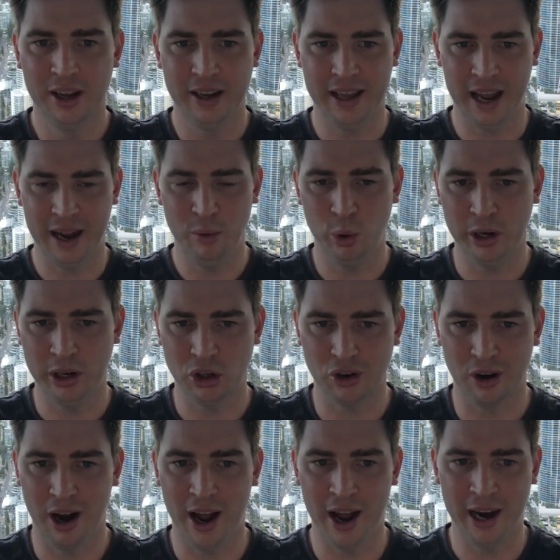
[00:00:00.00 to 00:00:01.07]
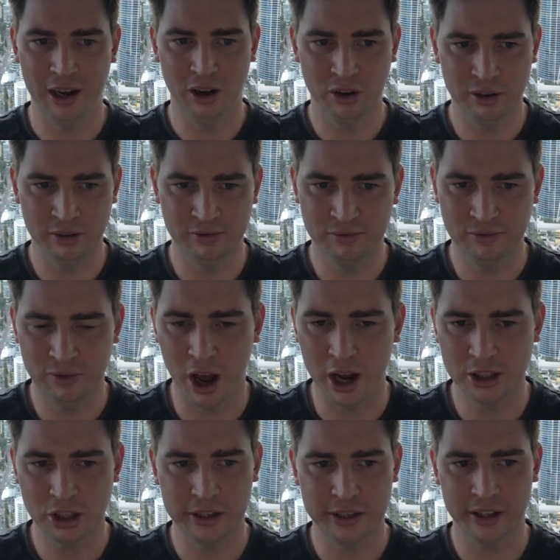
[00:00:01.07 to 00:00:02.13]
game-winning try on
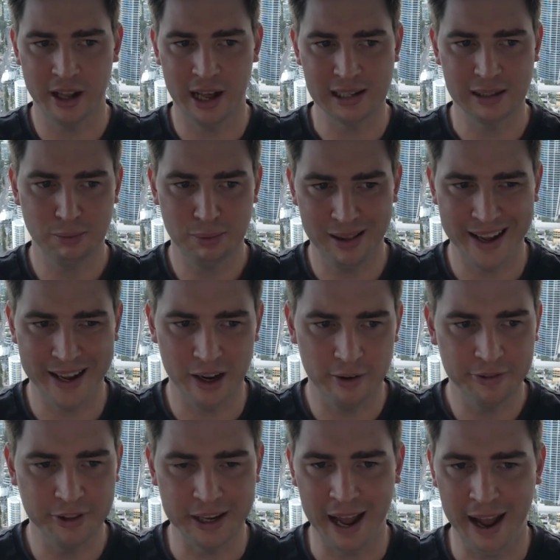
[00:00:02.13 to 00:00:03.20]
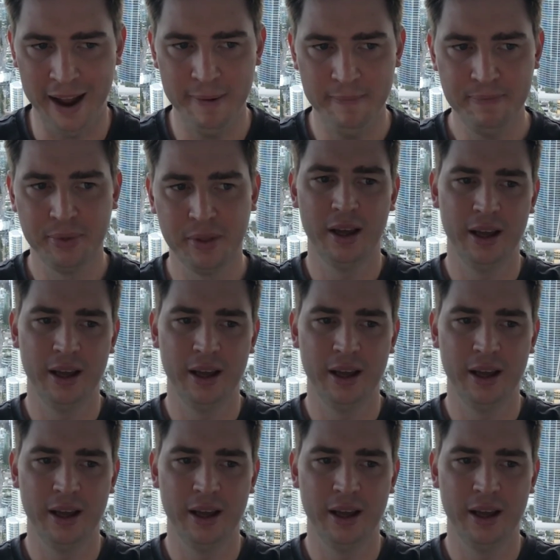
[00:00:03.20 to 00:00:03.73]
virtually the last play of the game.